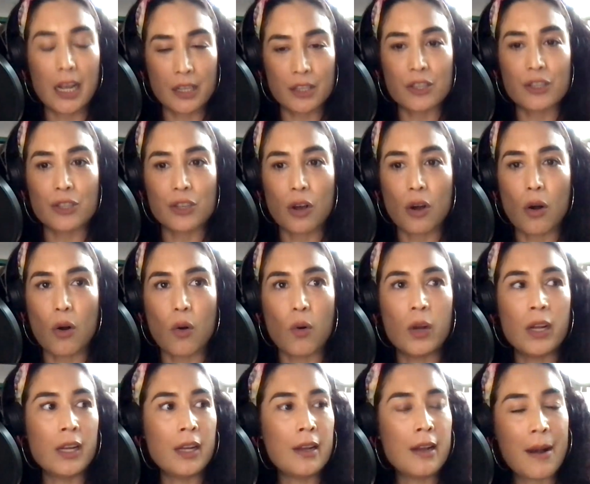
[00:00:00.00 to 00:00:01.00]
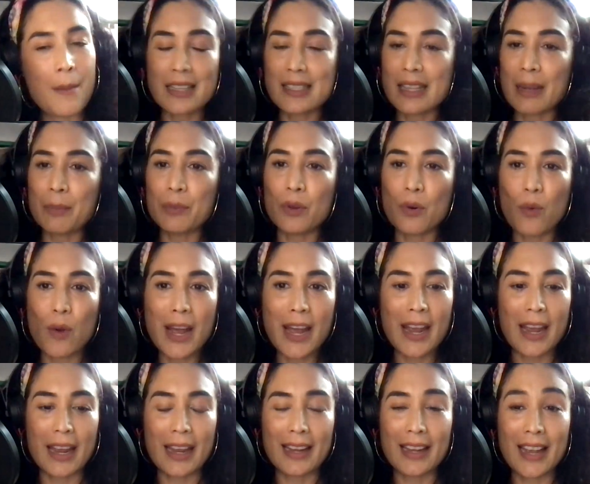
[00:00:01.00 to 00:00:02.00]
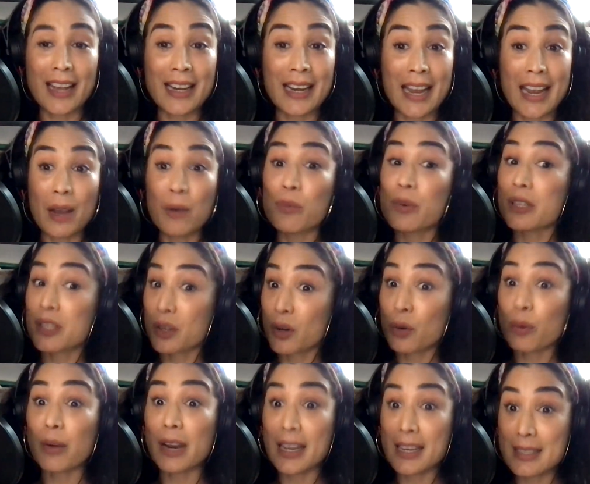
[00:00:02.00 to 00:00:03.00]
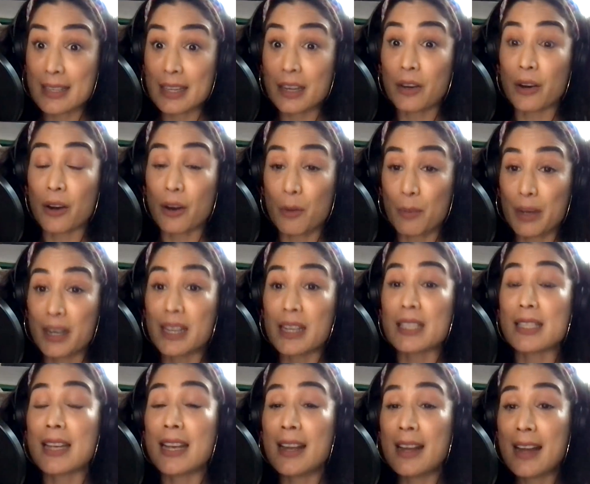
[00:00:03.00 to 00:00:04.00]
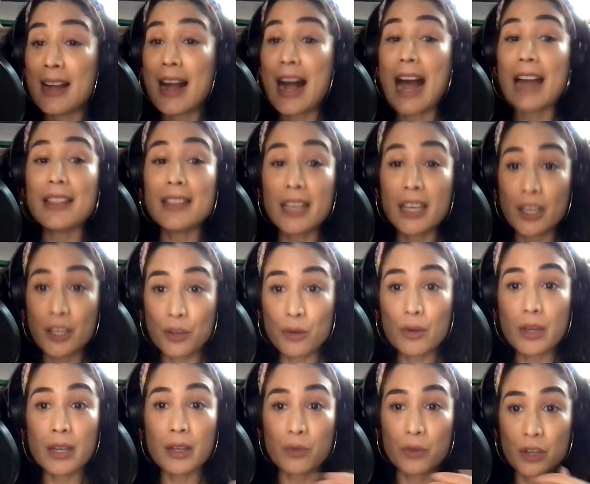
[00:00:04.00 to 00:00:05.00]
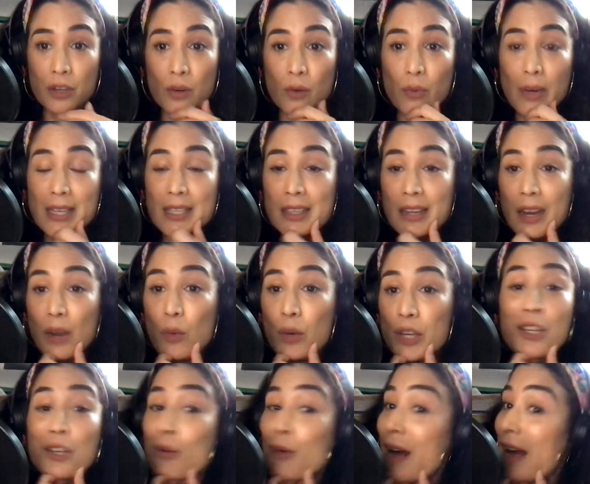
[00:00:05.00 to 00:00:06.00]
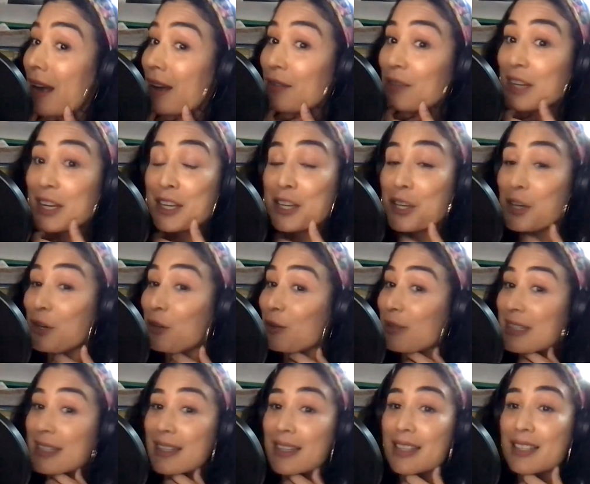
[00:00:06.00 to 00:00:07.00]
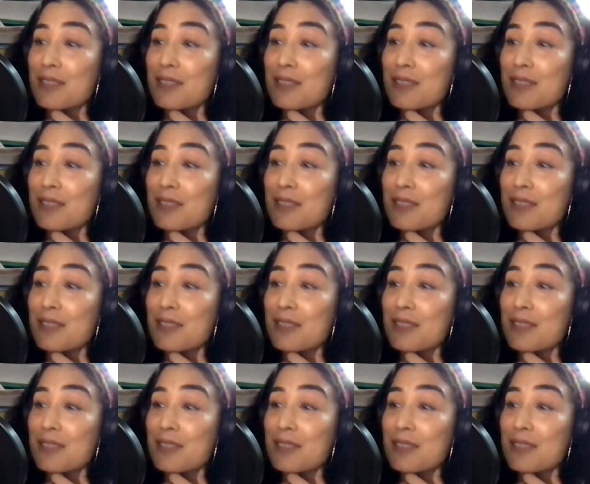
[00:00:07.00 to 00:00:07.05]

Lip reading: And so I stepped away and it was crazy, girl, because I think you can, resonate when you have the cute